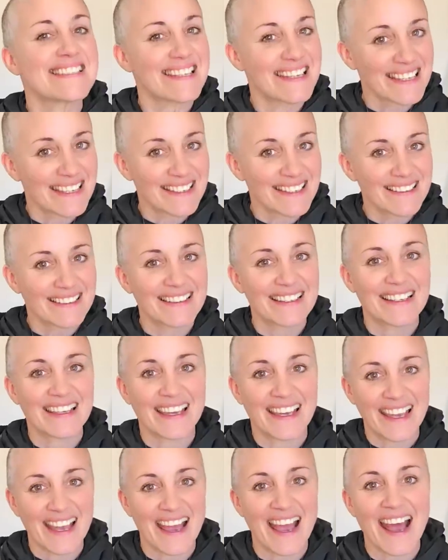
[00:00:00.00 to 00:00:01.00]
I know
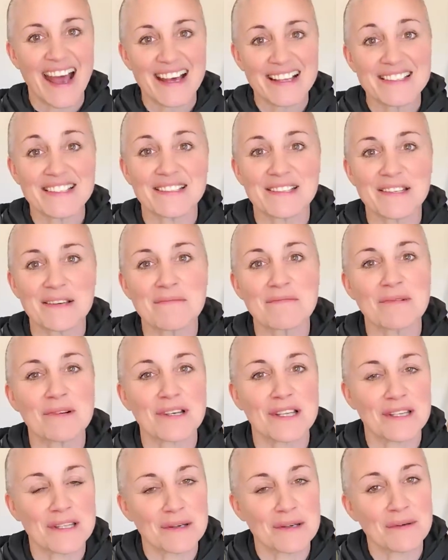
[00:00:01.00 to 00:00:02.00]
I've owed you this video
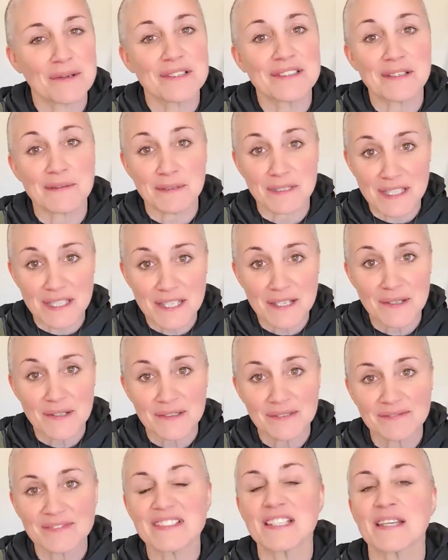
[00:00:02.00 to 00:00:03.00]
for a long time and
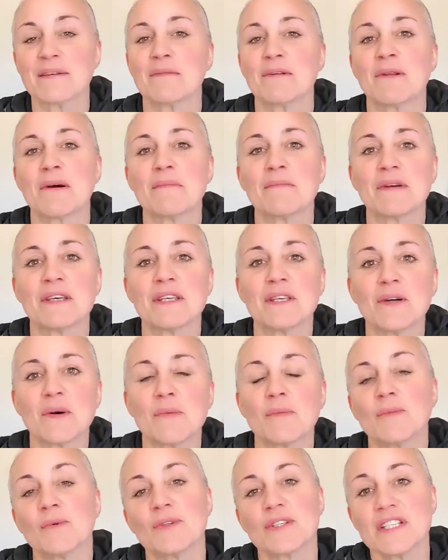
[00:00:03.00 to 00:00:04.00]
you've asked me for it so
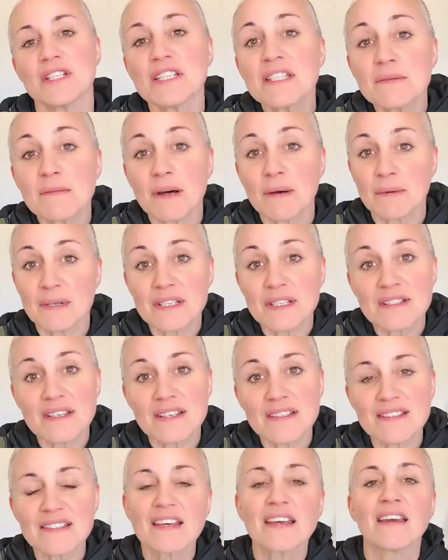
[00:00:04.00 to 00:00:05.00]
many times.
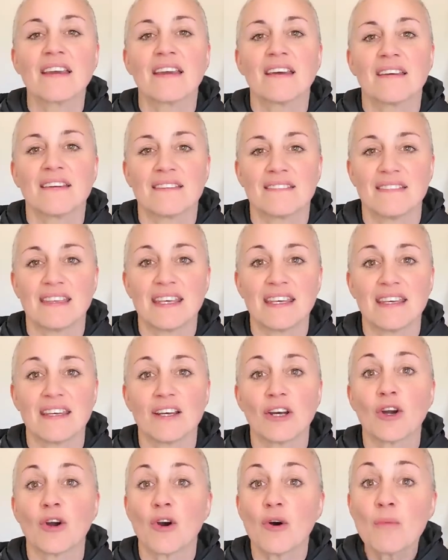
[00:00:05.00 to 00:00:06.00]

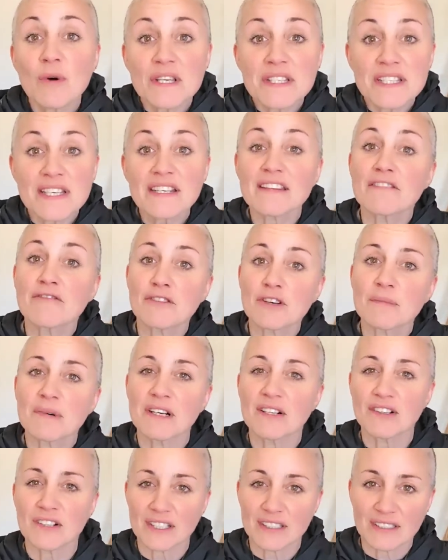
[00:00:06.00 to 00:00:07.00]
About how to
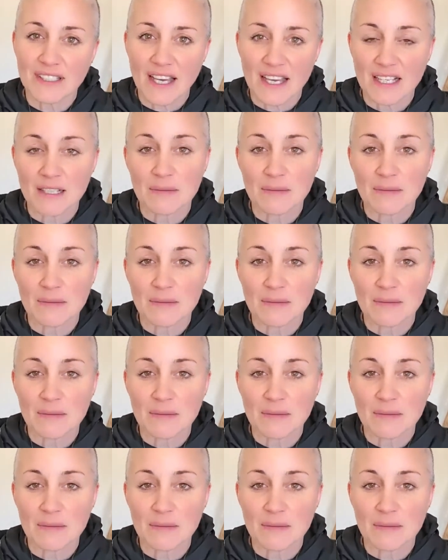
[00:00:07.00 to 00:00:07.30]
correctly do the